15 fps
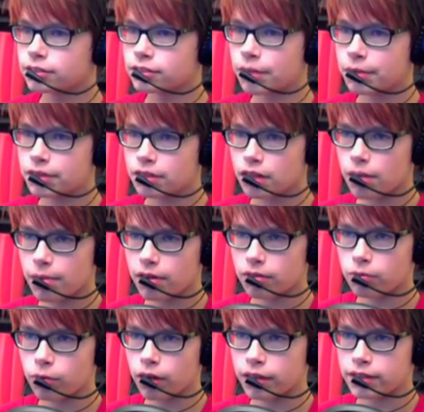D can we talk
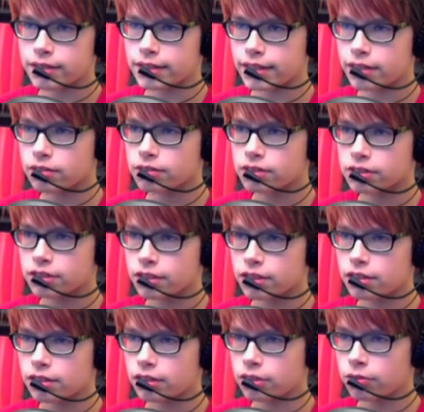about why
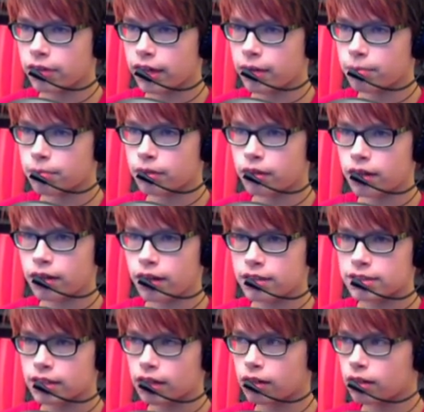DLC you can't put in
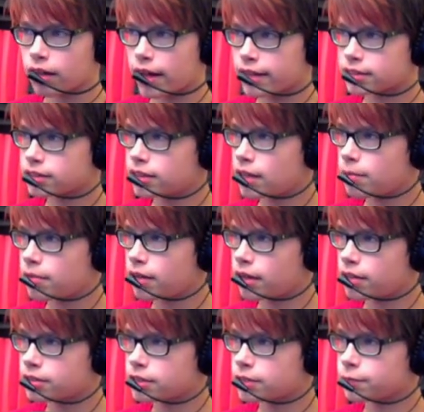as a class name
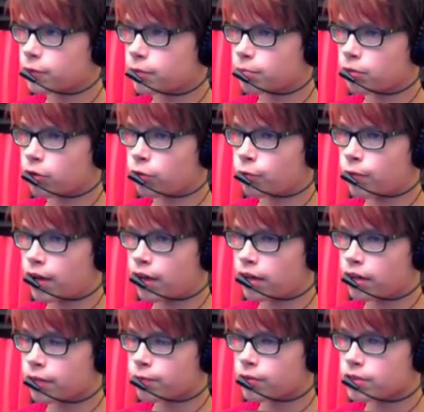because it's for
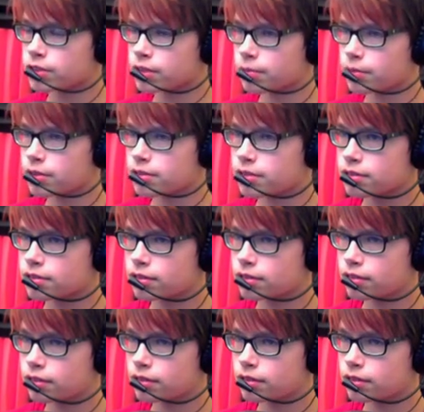profanity for some reason?